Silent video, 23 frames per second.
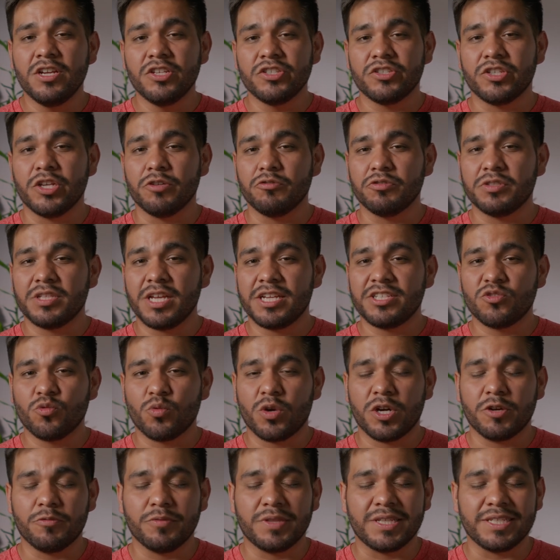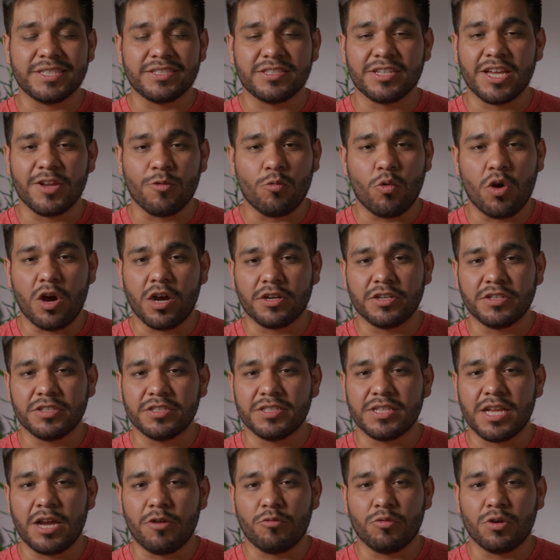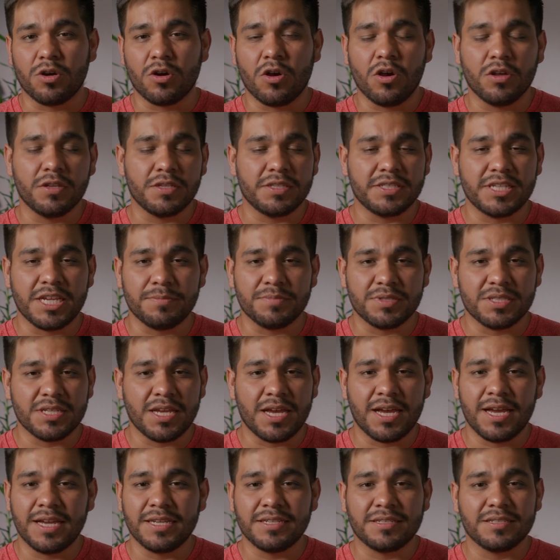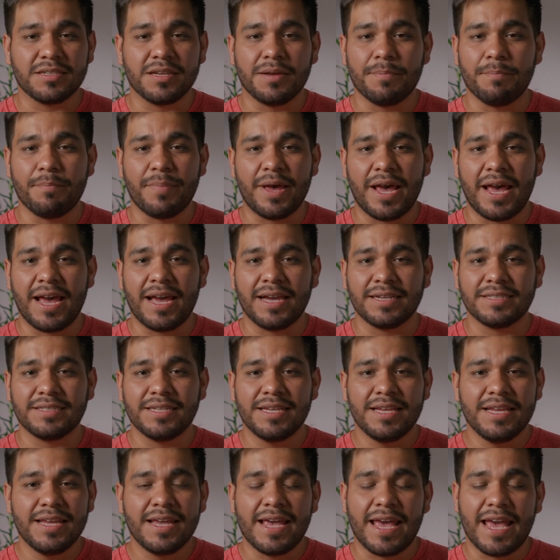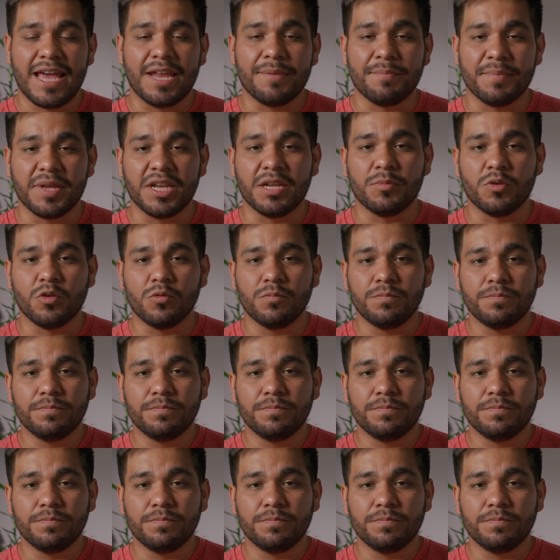So it was nice to work with these Nightwalkers that were all the same size, compact, and minimal.